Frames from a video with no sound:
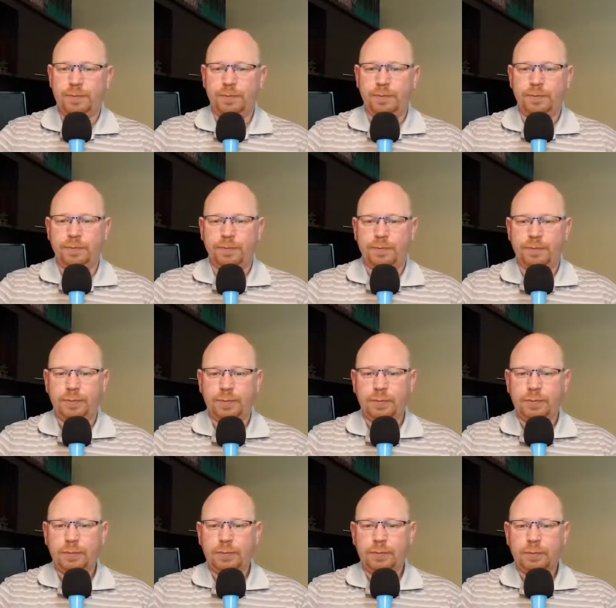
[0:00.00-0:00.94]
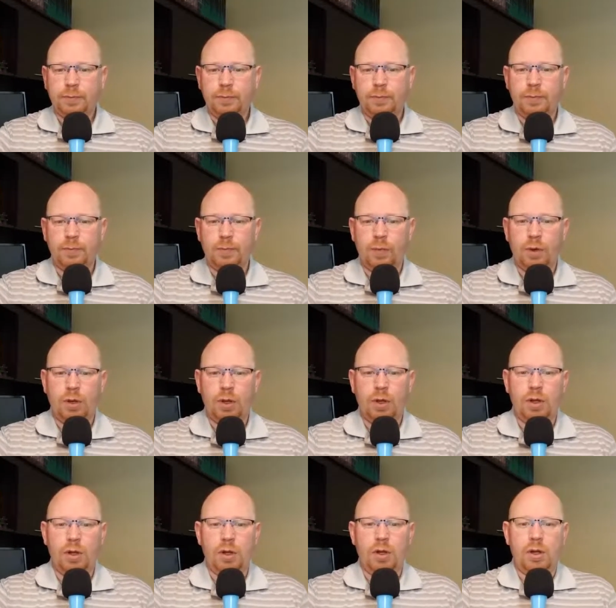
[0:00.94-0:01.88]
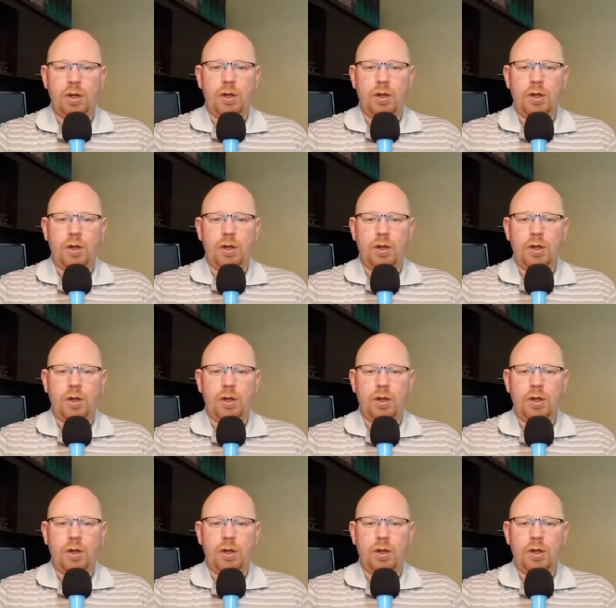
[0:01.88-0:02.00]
(no one is talking)